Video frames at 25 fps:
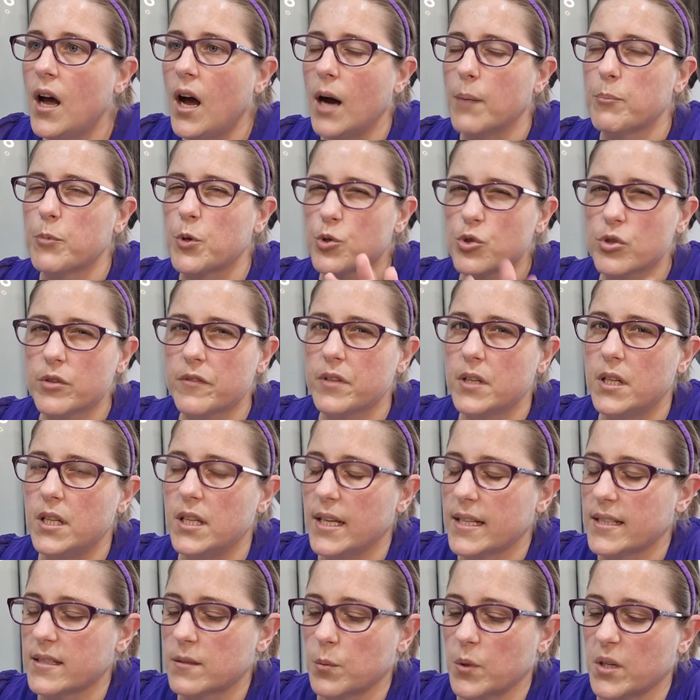I'm not sure if you can
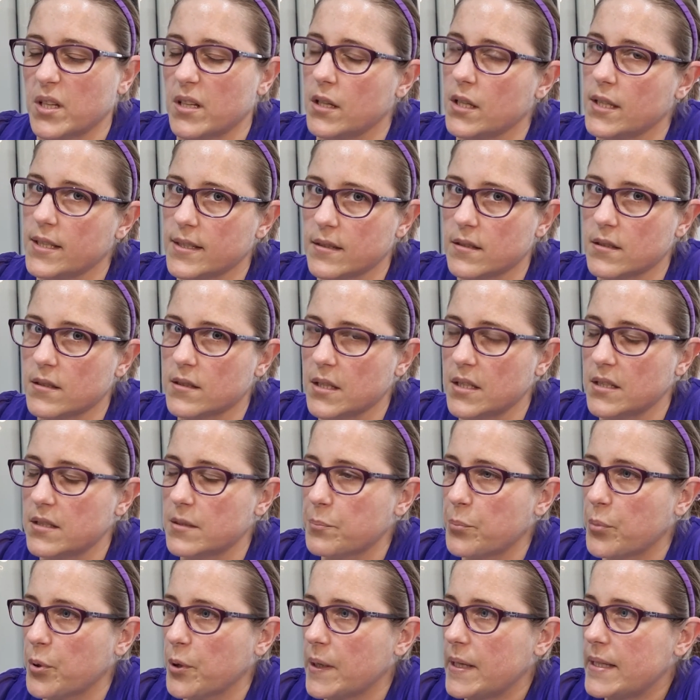guess what it is. It's a
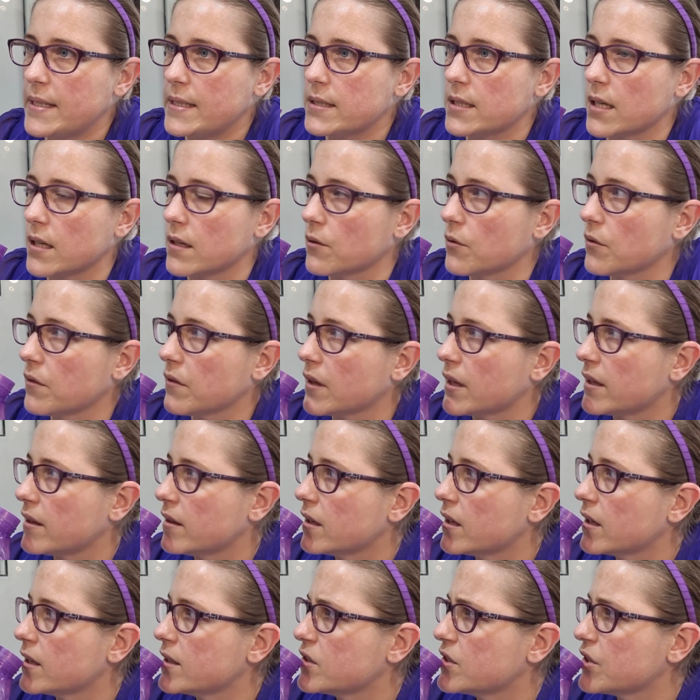pretty subtle thing
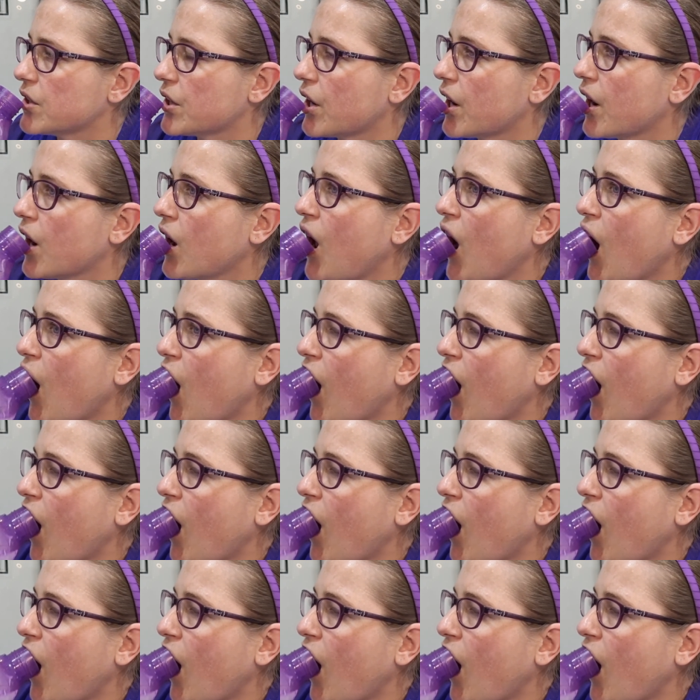that I do.